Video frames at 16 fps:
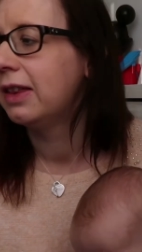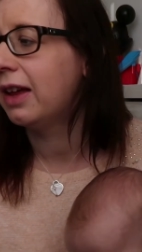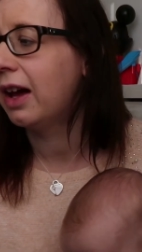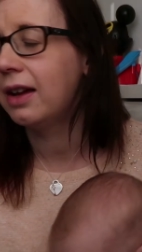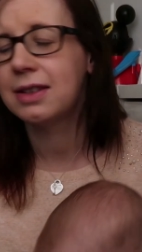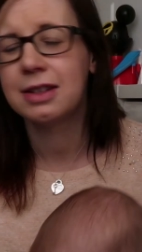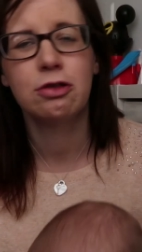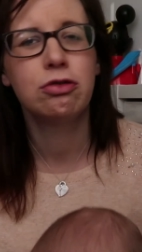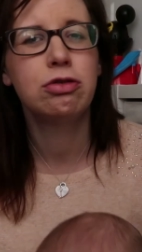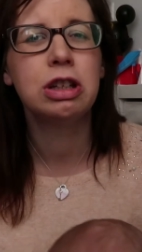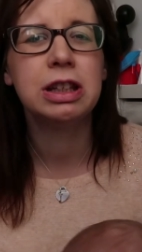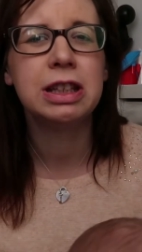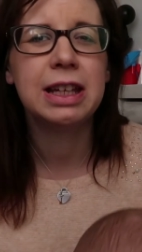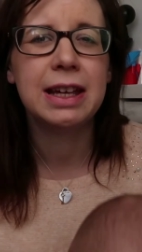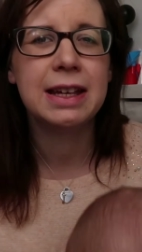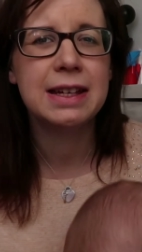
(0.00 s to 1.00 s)
that
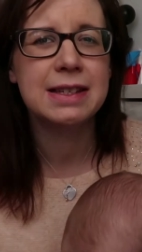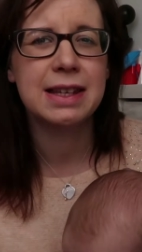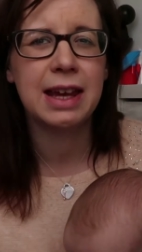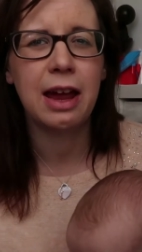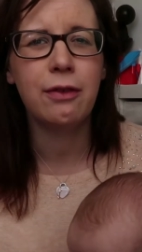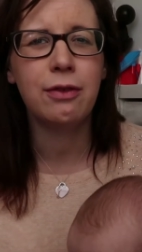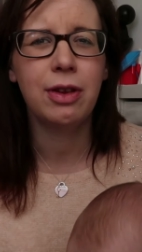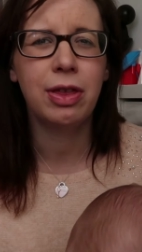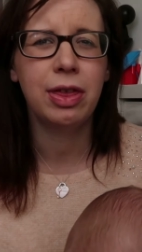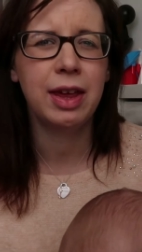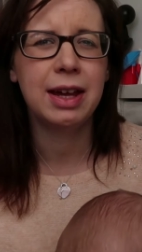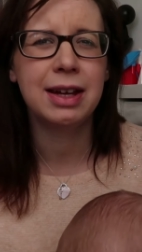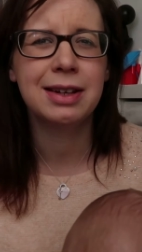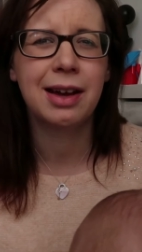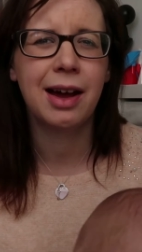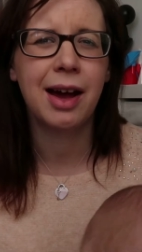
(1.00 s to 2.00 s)
really is
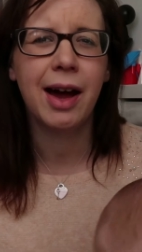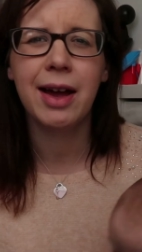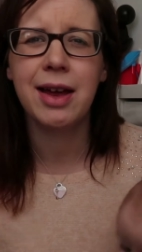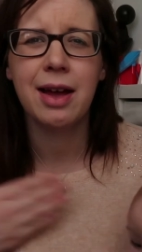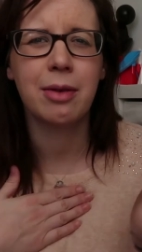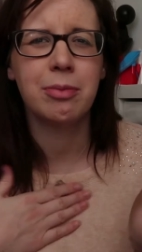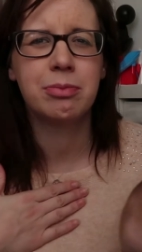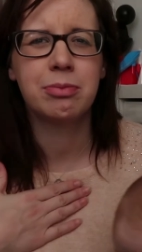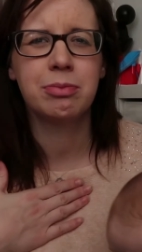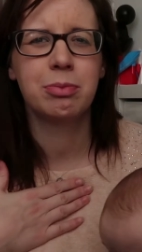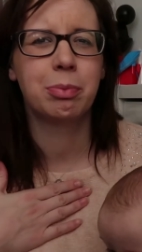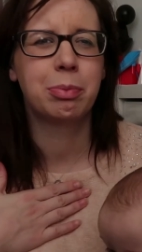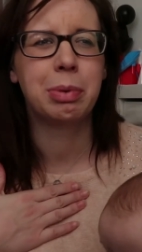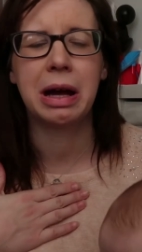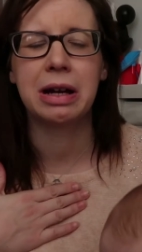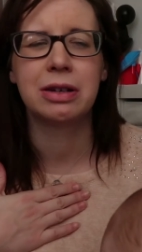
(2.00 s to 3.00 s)
everything. I am
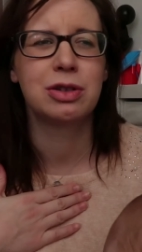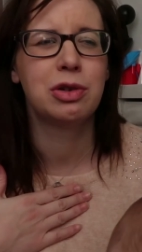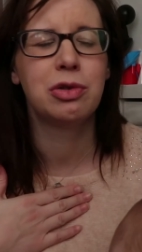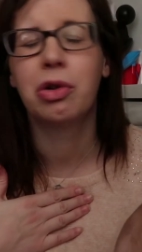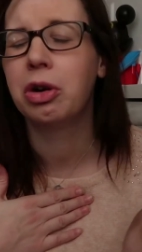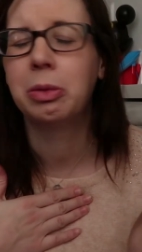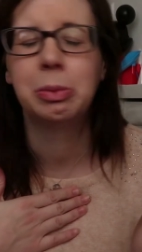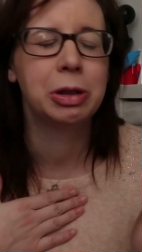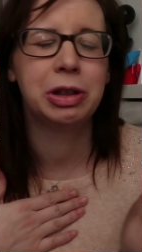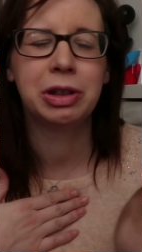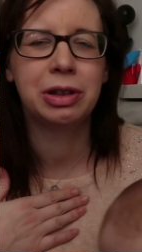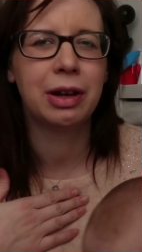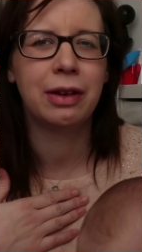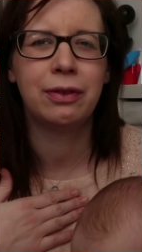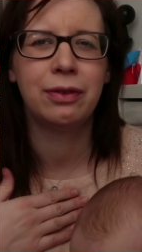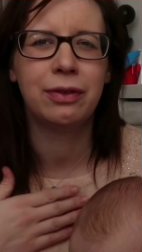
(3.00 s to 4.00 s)
back to
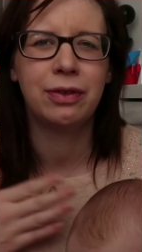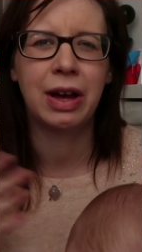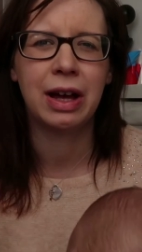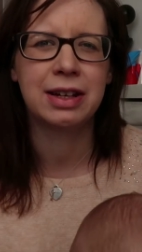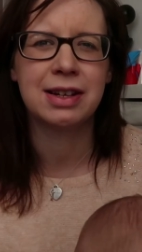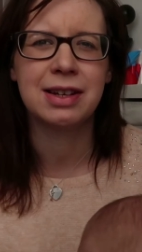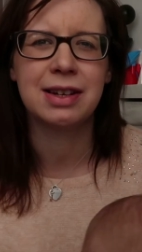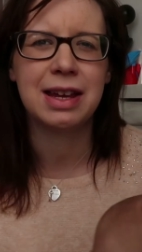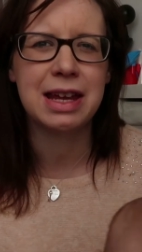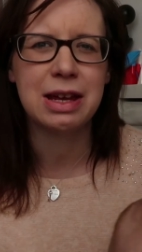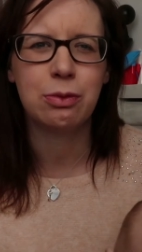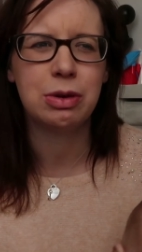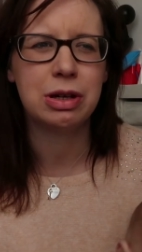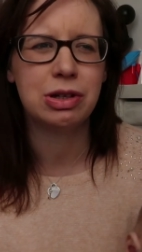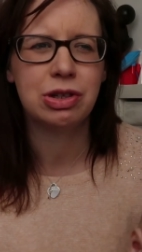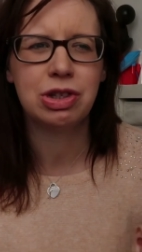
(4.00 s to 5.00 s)
normal. I've had an
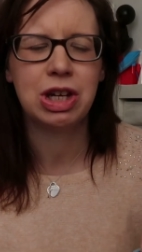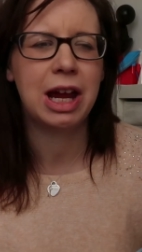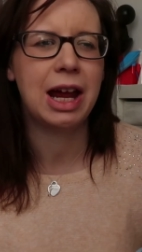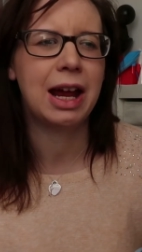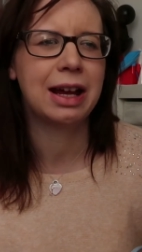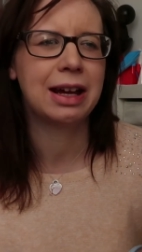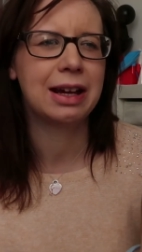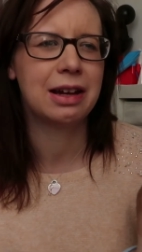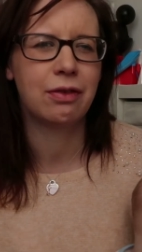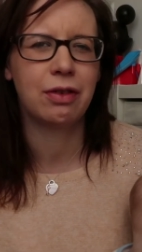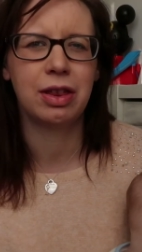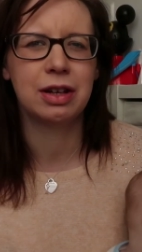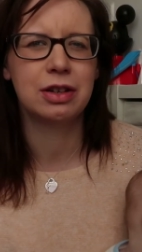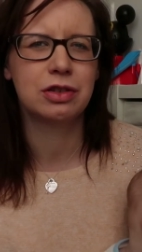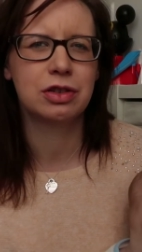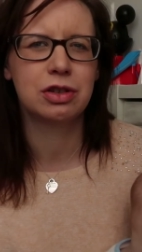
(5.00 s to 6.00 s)
8-week check and
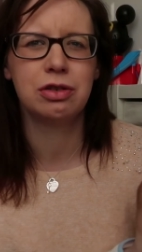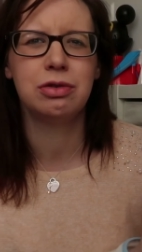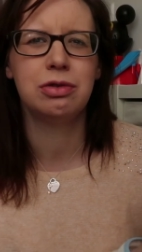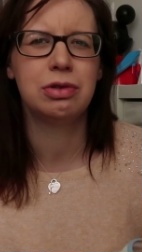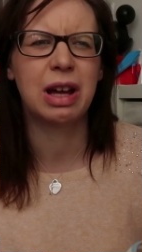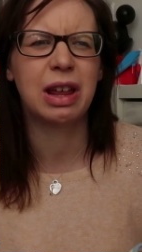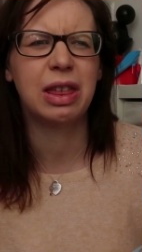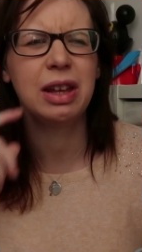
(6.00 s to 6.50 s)
everything's good. I